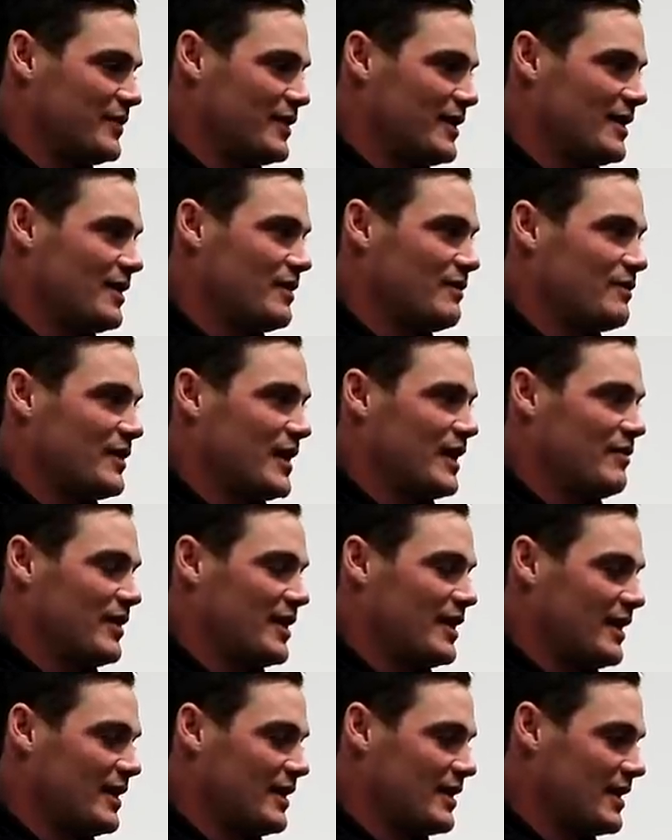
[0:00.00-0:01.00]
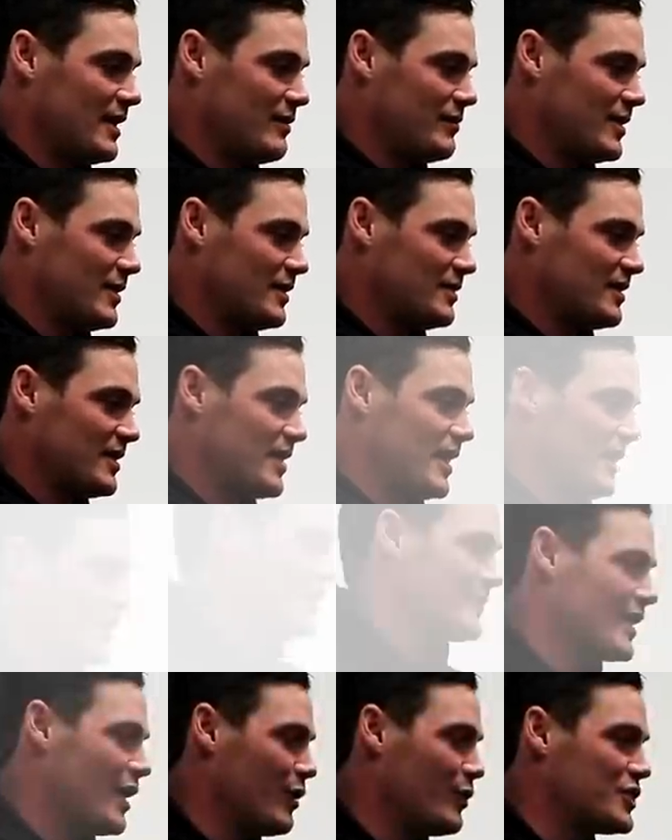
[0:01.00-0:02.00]
for, for everything everyone's
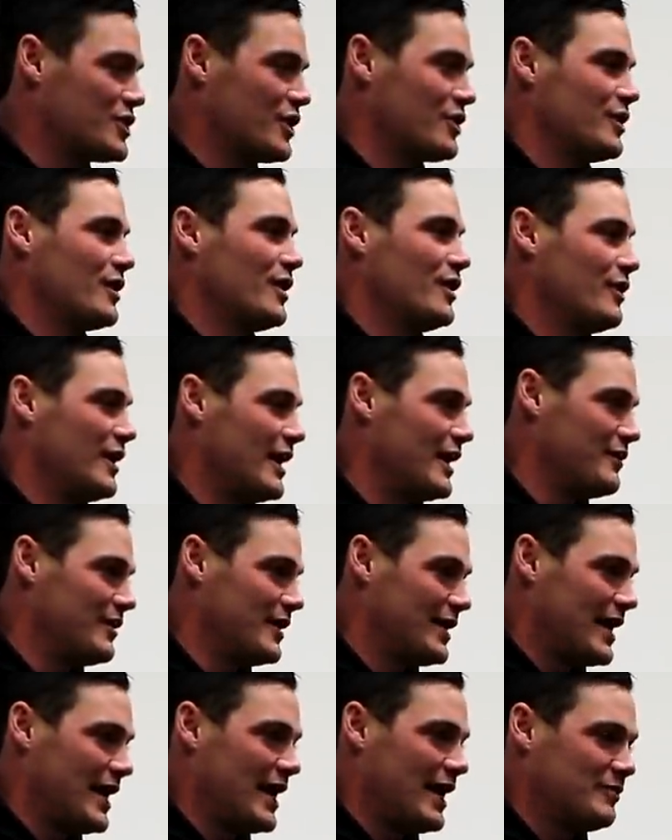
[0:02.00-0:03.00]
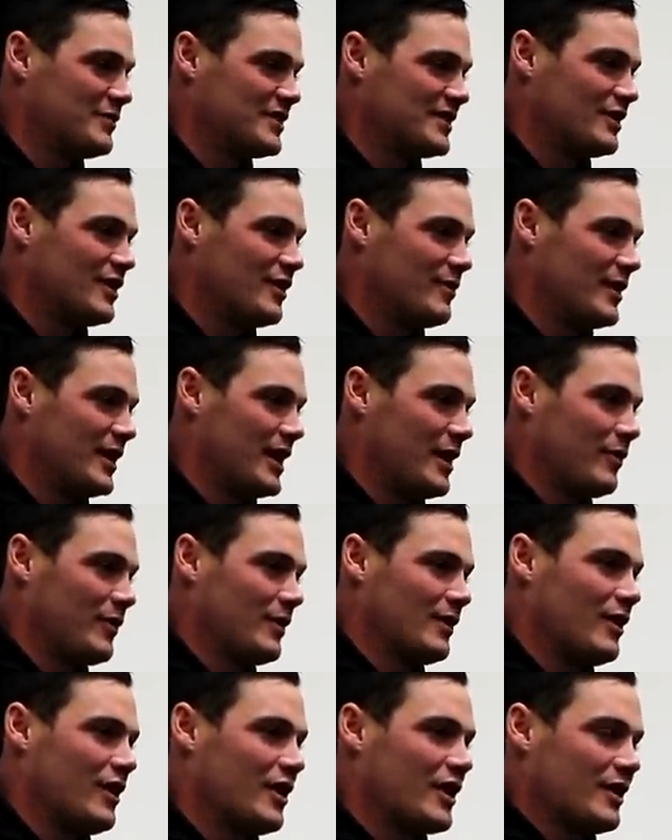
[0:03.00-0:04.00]
done. I wish I could have got to 100 games and got my name on
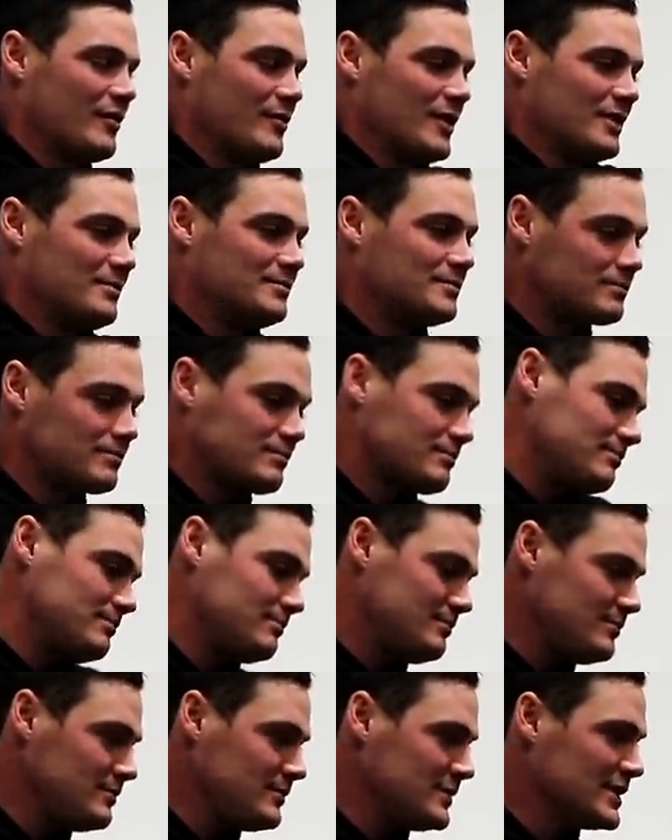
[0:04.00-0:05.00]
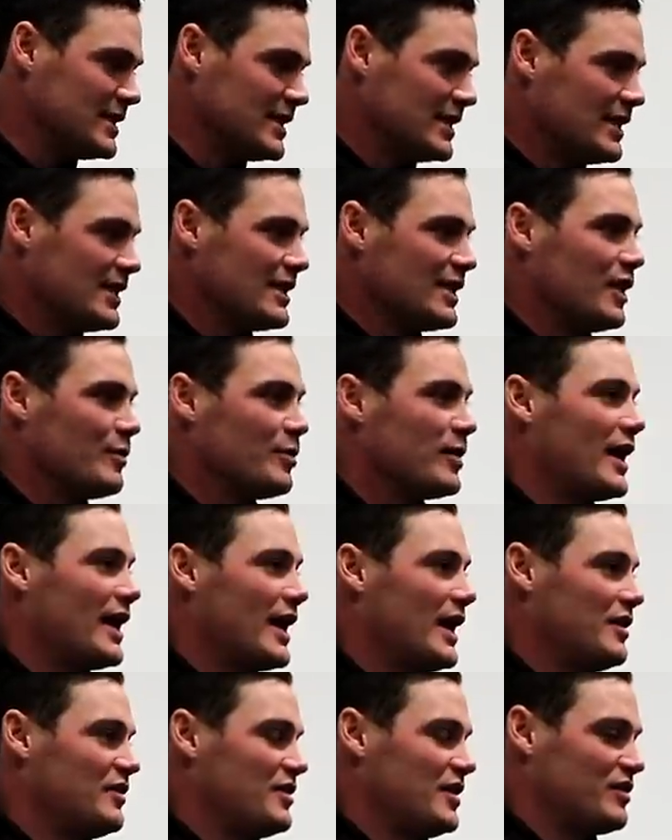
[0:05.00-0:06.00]
the locker, but I
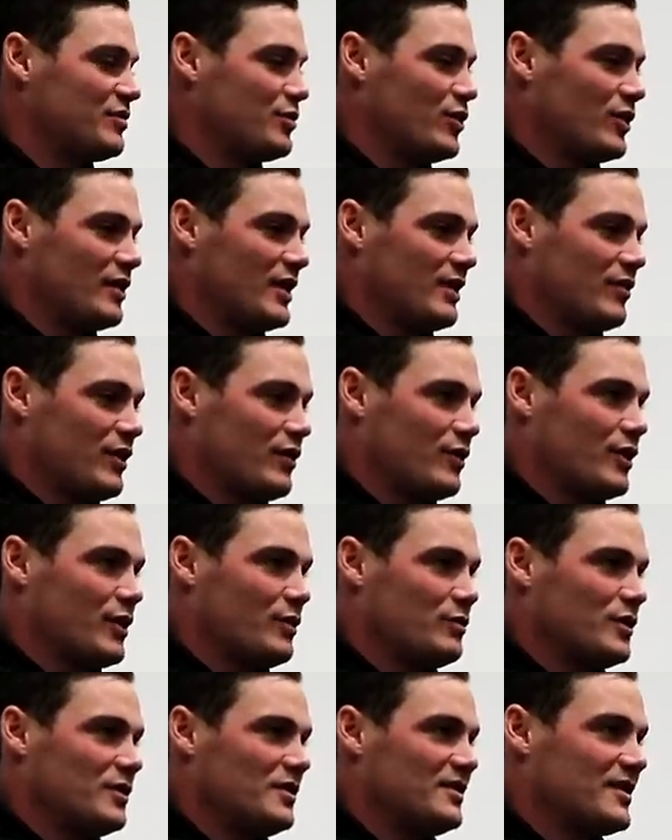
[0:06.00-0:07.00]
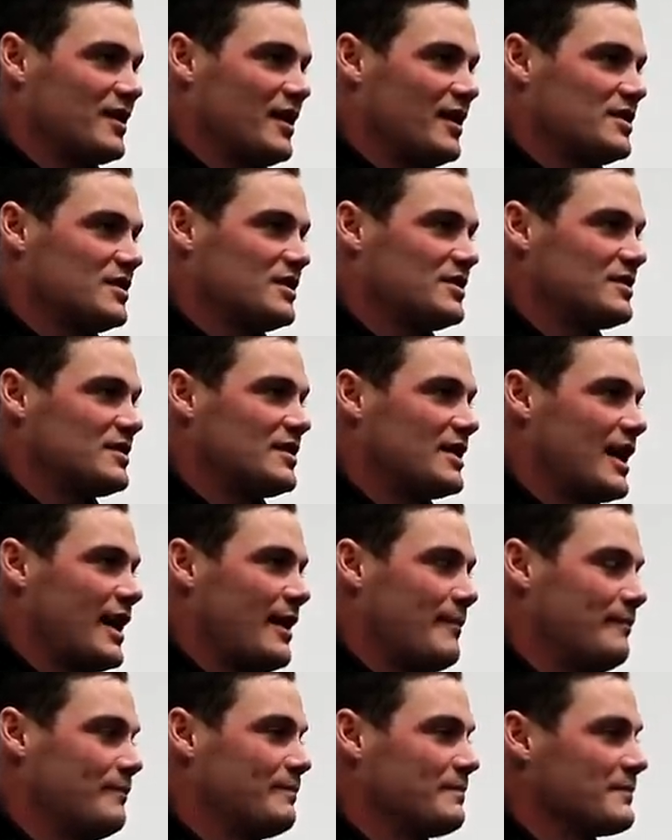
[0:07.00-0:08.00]
played 86 more than I ever thought I would. So just,
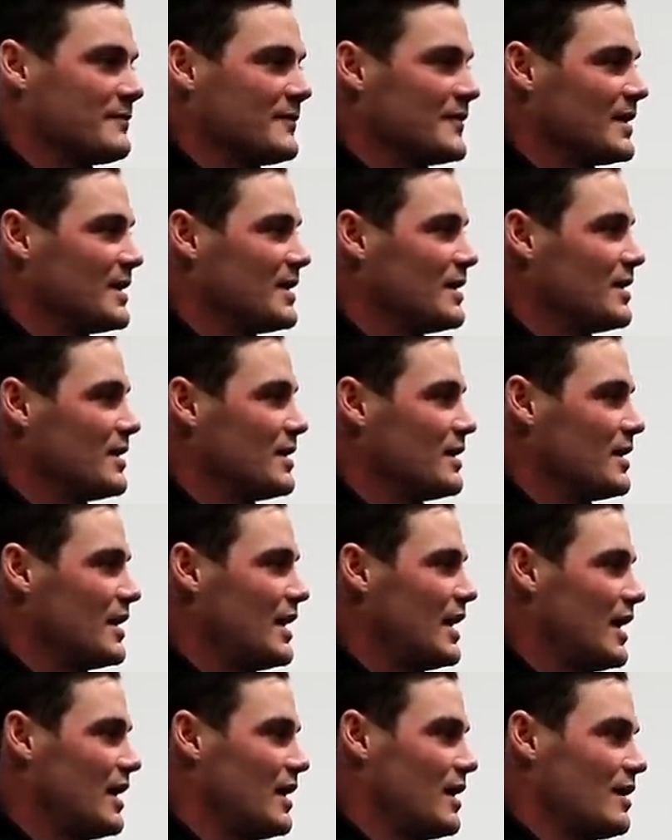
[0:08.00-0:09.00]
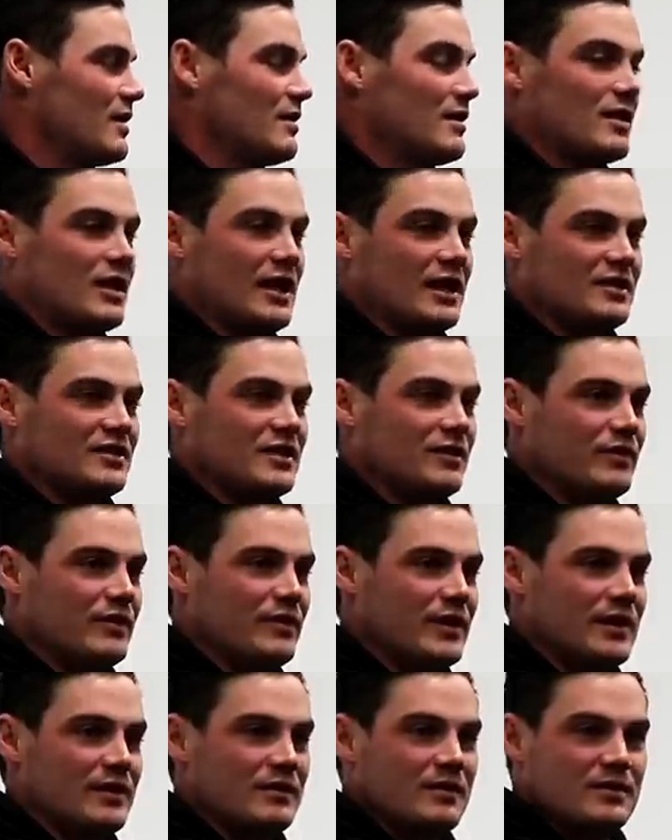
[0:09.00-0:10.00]
um, yeah, thanks
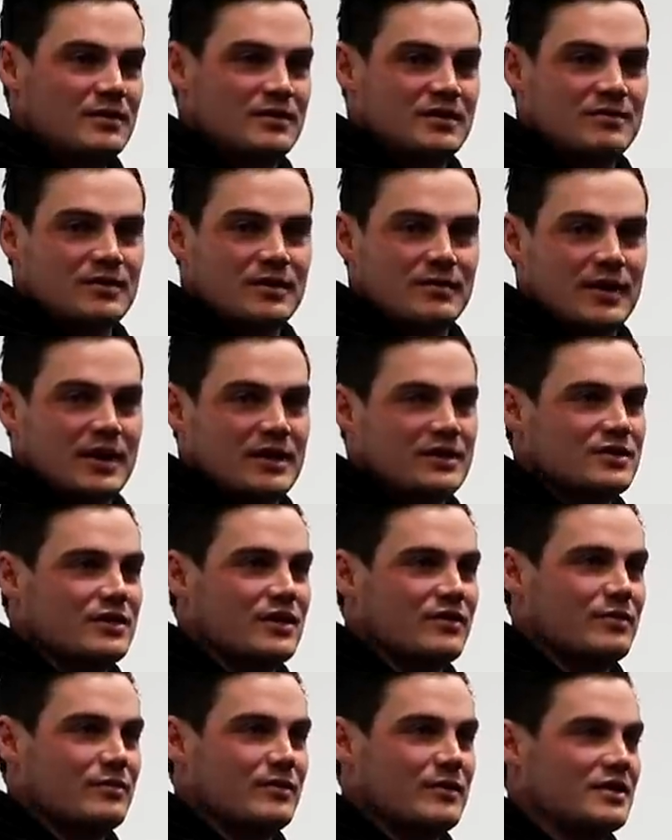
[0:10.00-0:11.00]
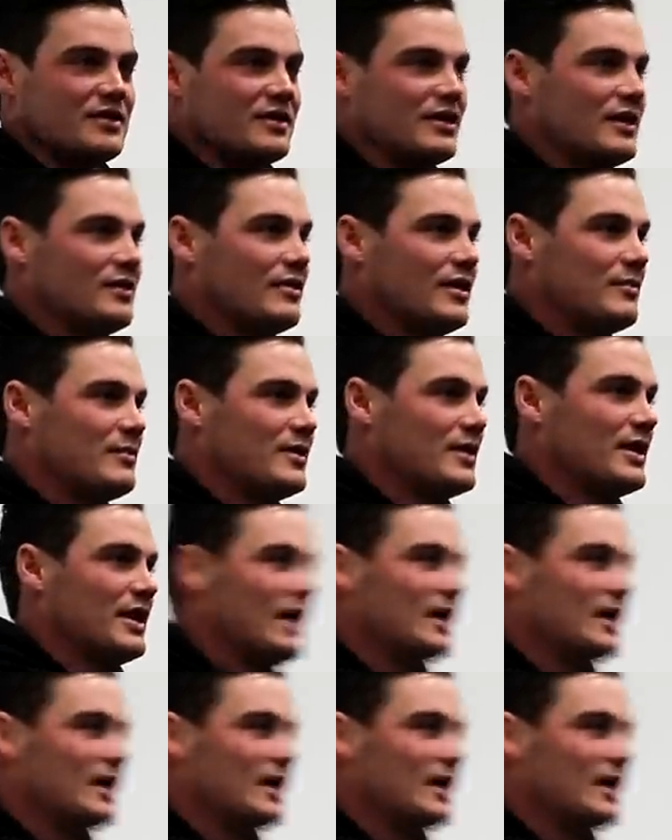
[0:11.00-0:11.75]
everyone. I just want to make sure I haven't missed anyone, but